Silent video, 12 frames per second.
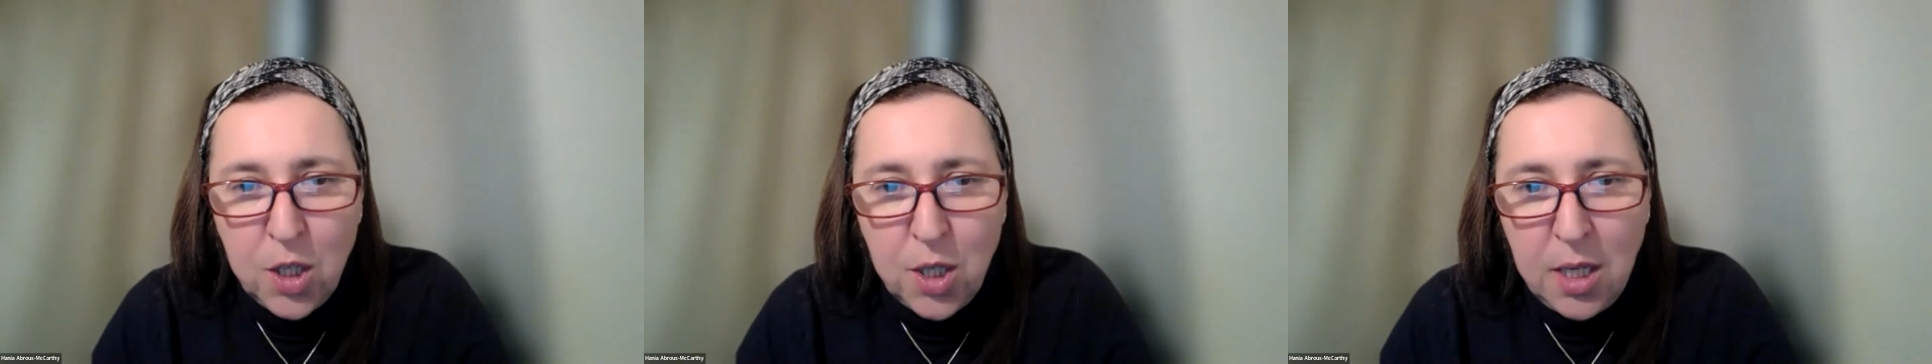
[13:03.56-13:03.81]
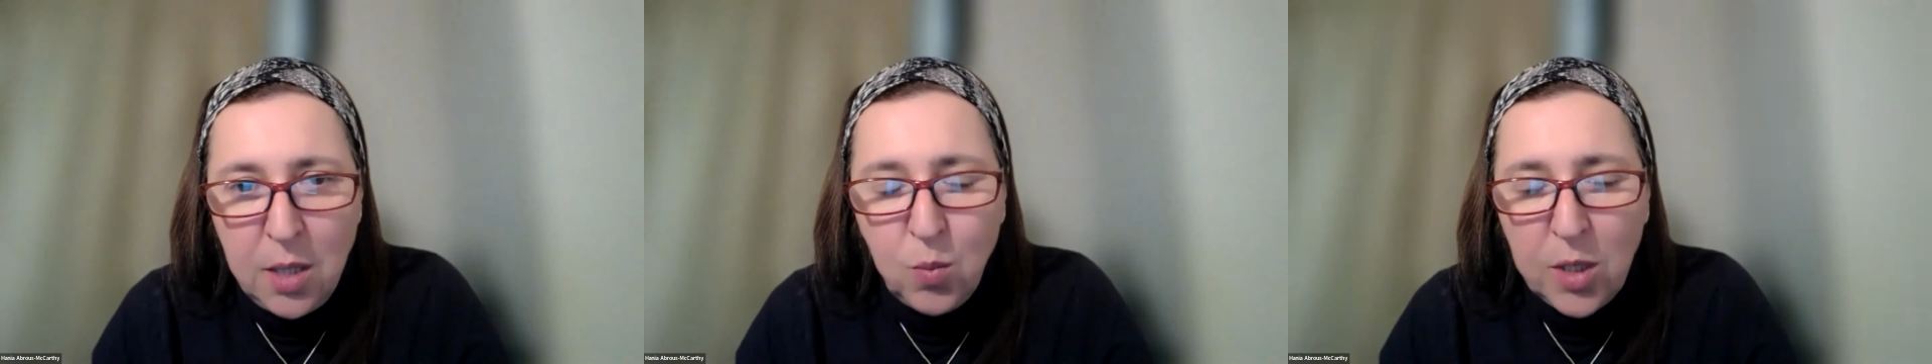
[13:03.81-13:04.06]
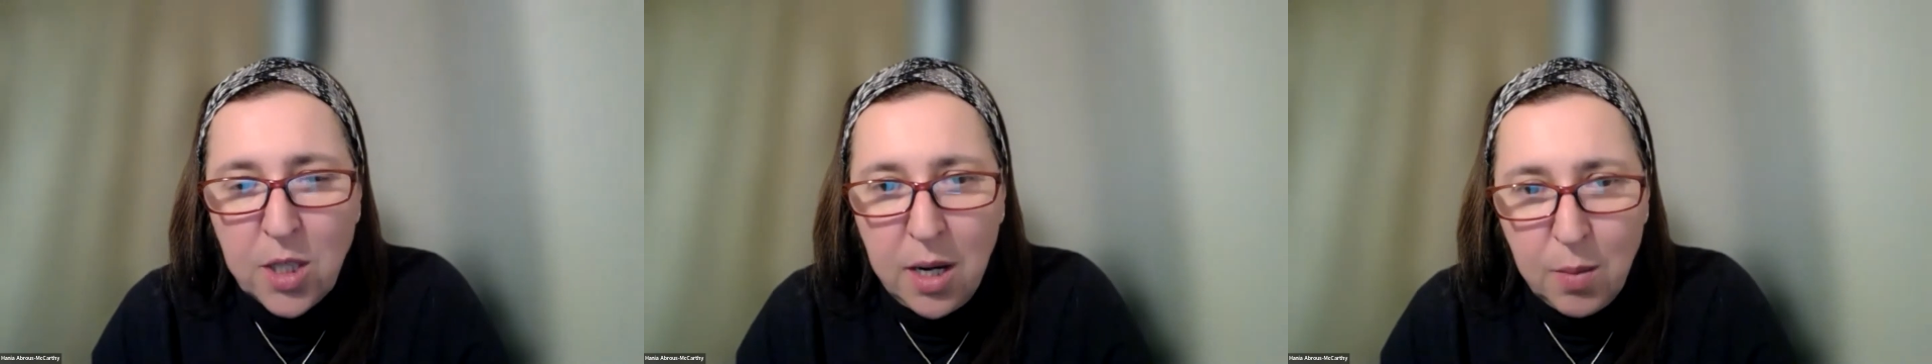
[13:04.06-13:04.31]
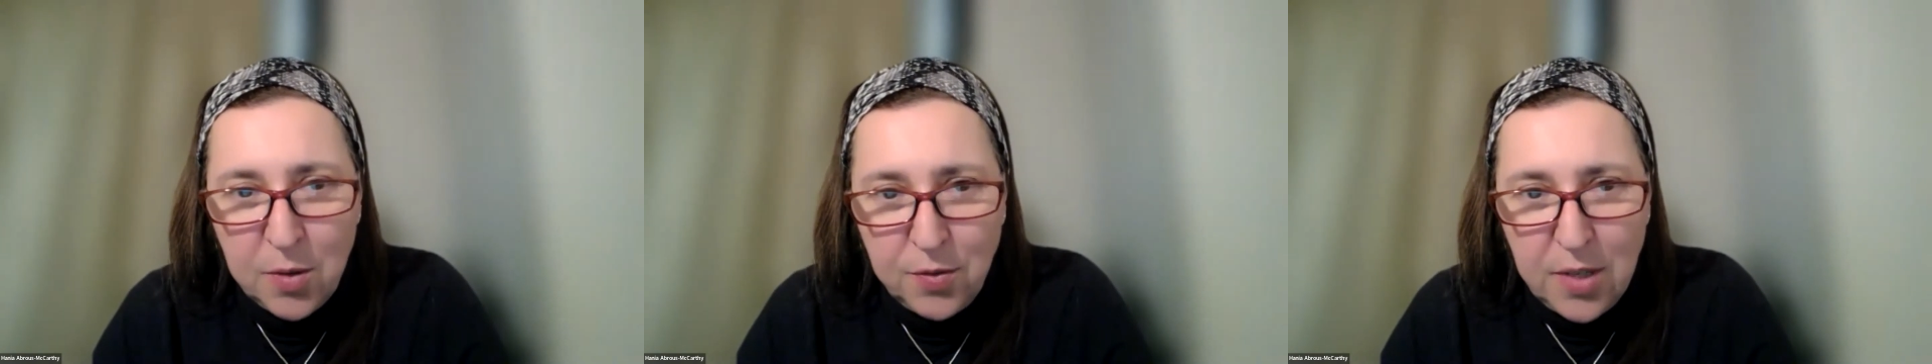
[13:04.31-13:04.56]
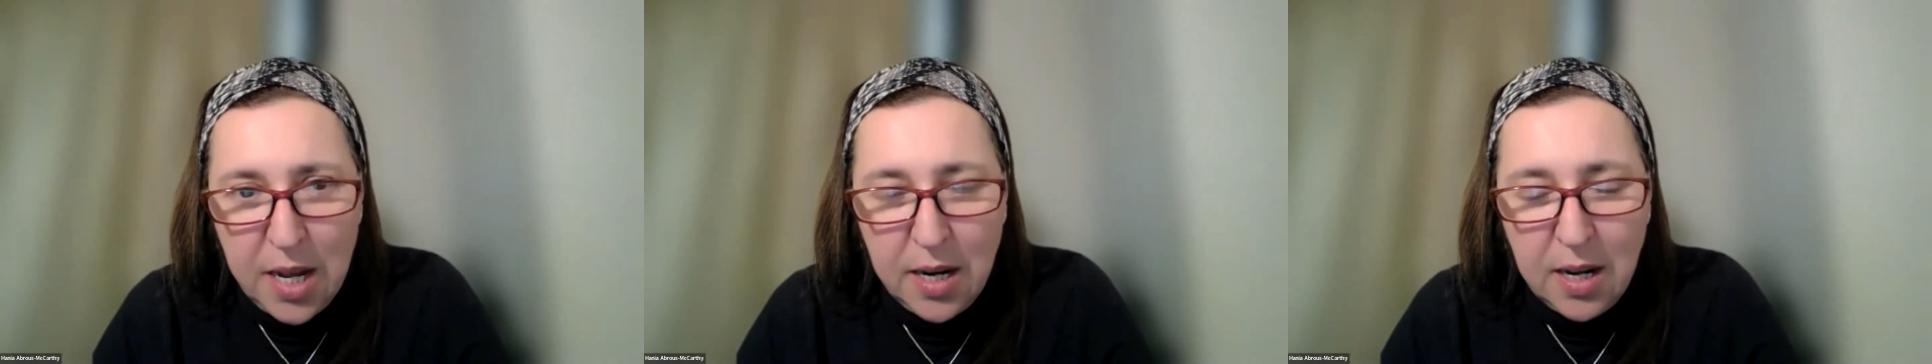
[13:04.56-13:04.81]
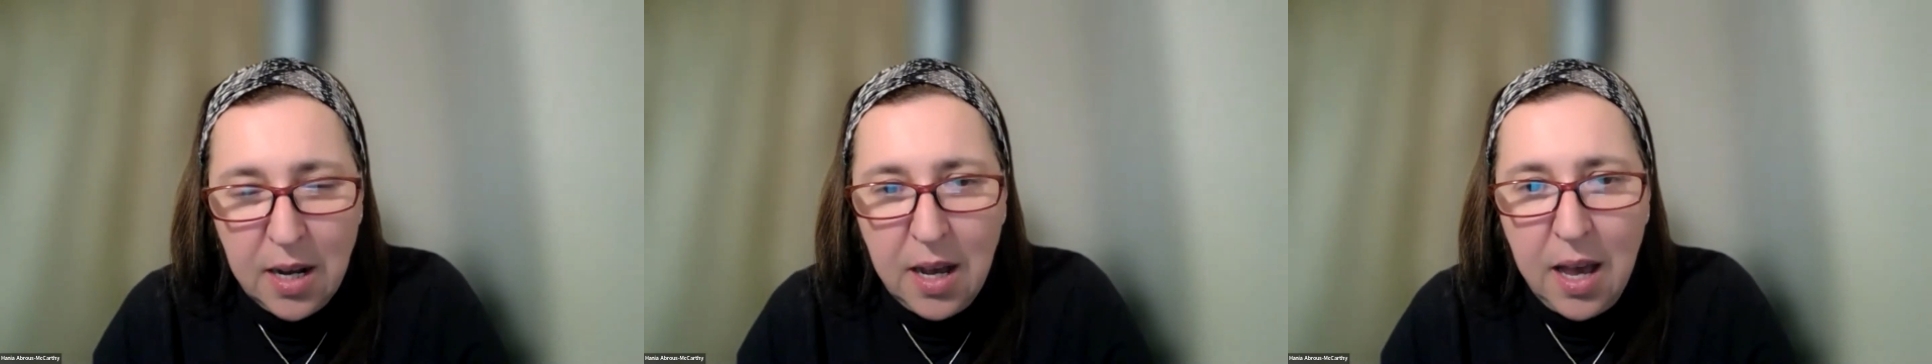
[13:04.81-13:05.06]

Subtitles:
sheet, which item of data,